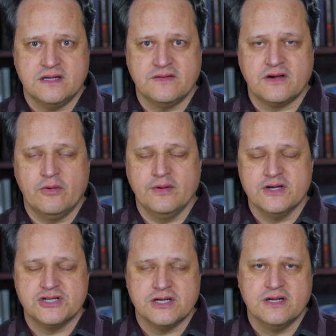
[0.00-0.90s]
in the
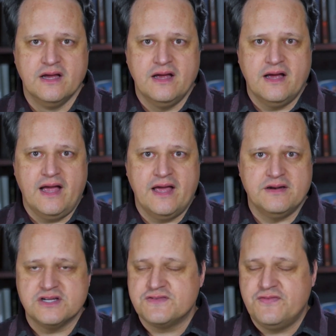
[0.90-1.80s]
coalition,
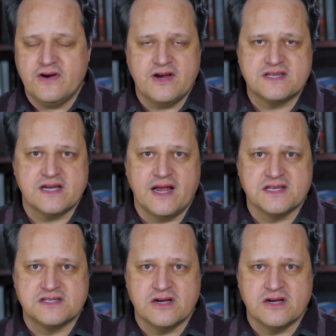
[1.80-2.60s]
and just very excited.